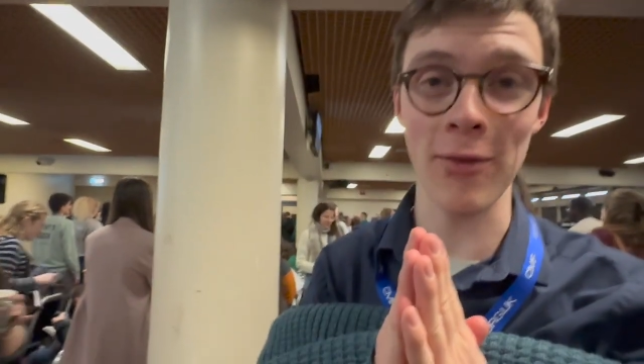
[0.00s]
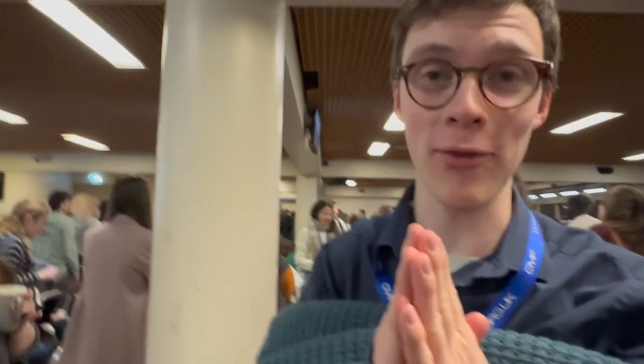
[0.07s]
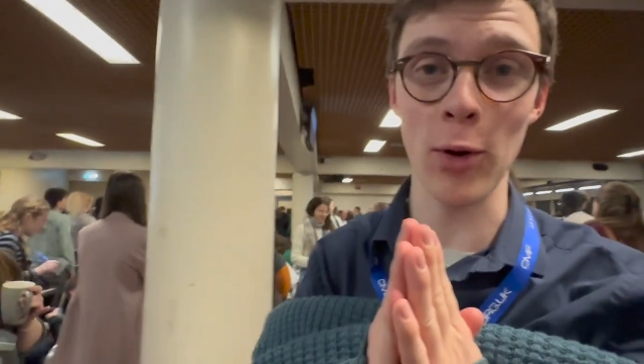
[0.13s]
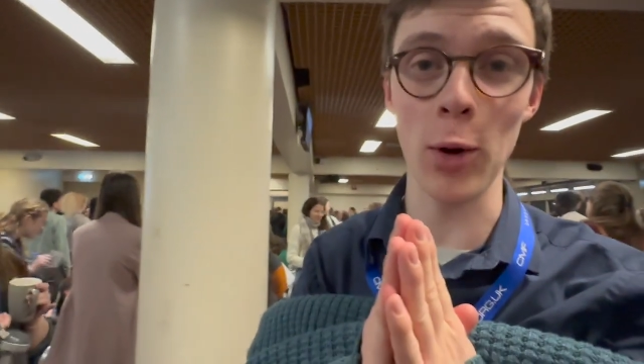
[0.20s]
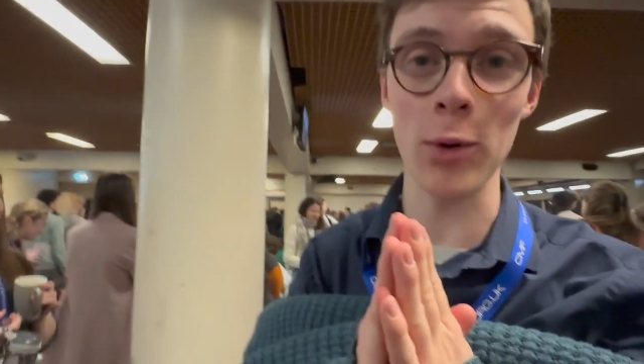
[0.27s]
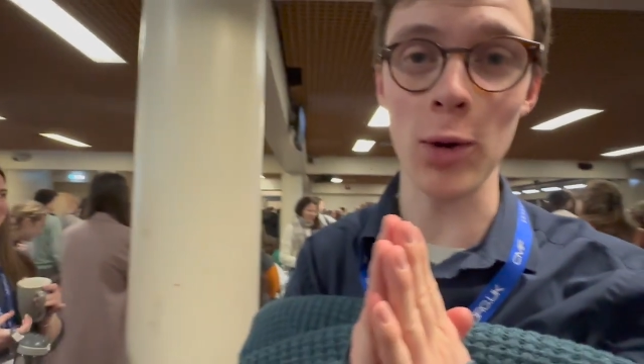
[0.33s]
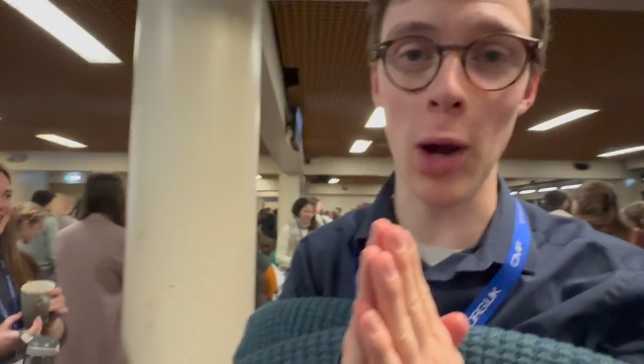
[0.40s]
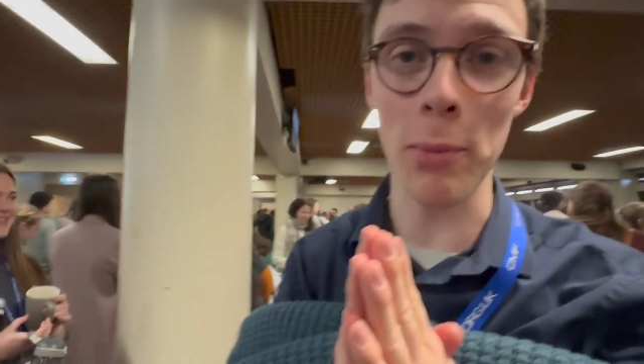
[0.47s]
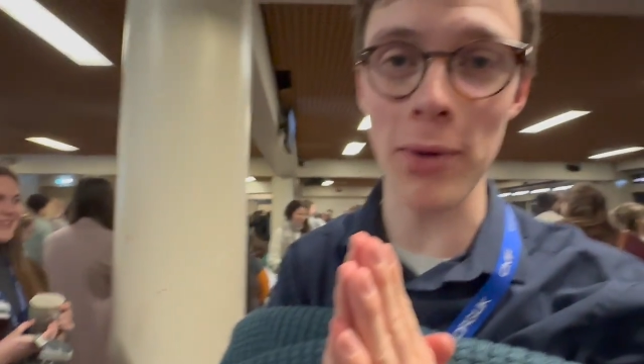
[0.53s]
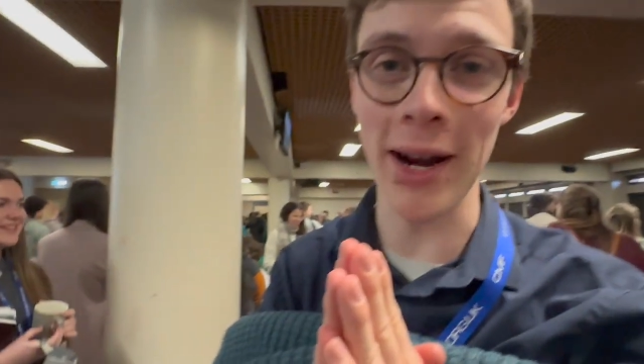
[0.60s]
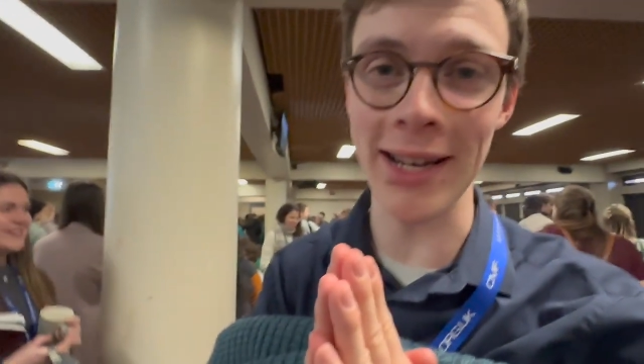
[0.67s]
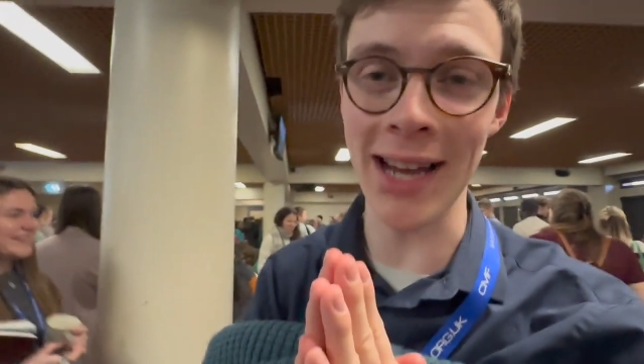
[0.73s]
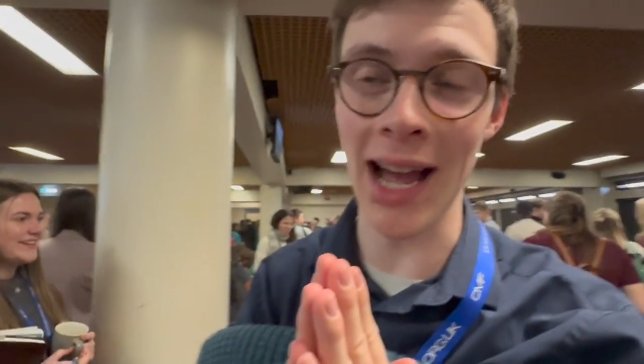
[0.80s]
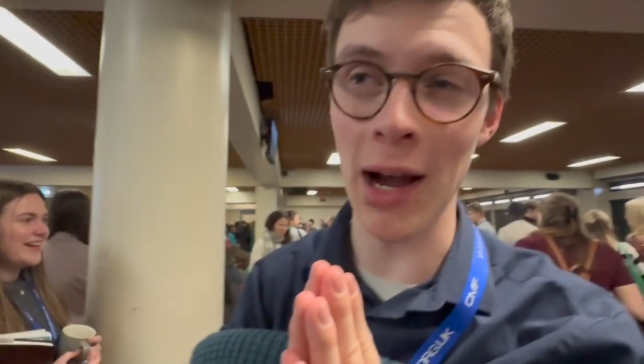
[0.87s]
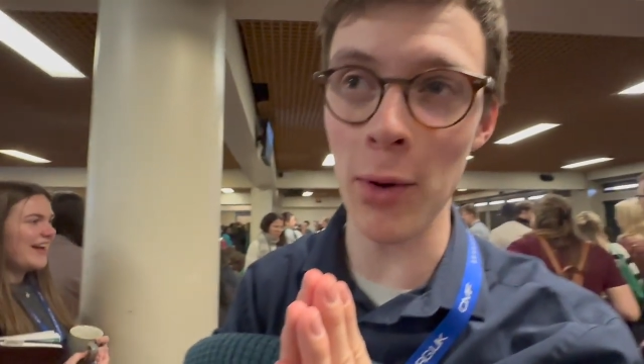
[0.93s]
forward. We've got a break
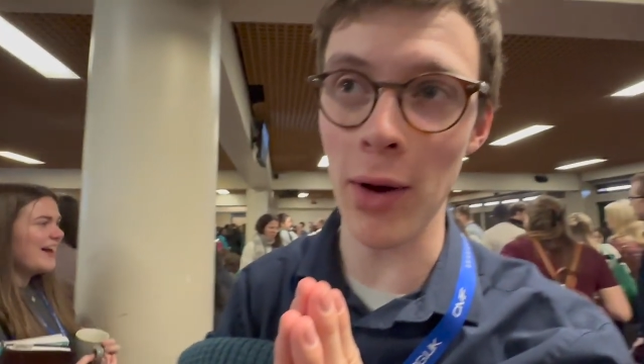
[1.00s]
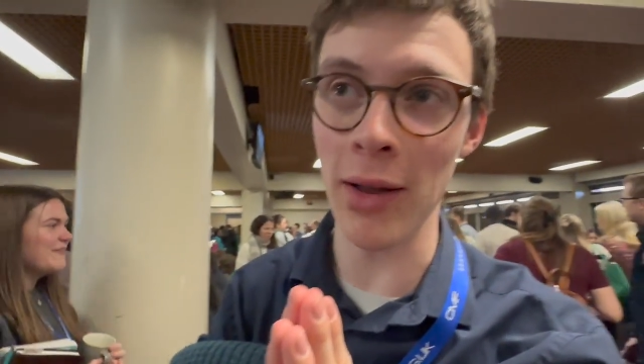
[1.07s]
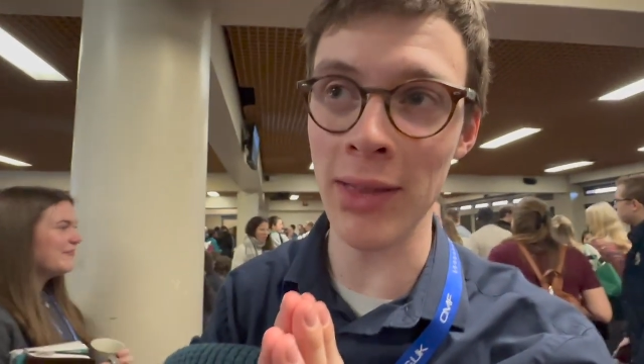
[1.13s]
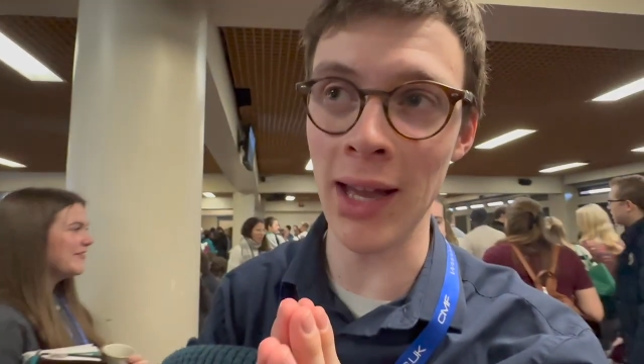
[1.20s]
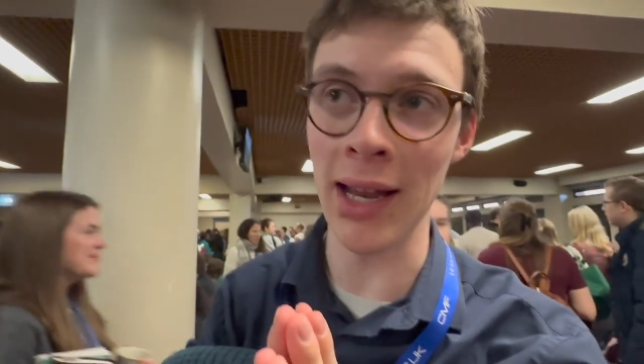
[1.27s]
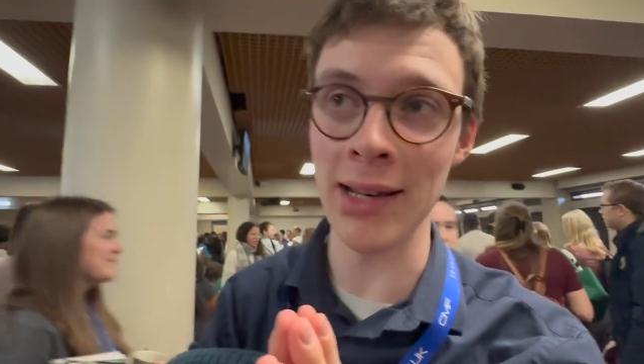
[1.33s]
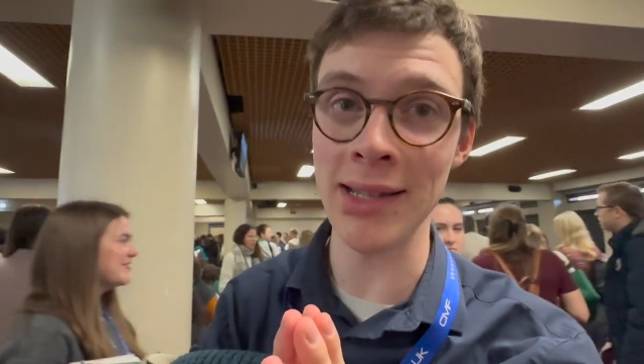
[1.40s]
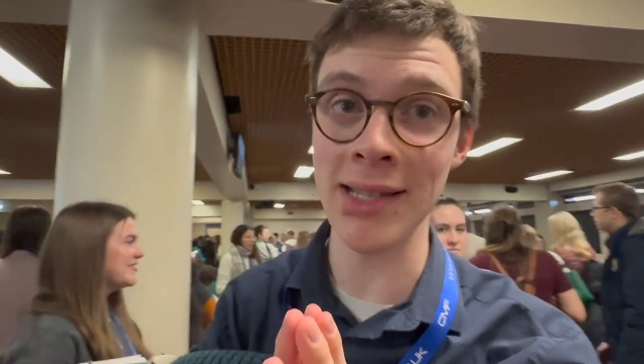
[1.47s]
now and then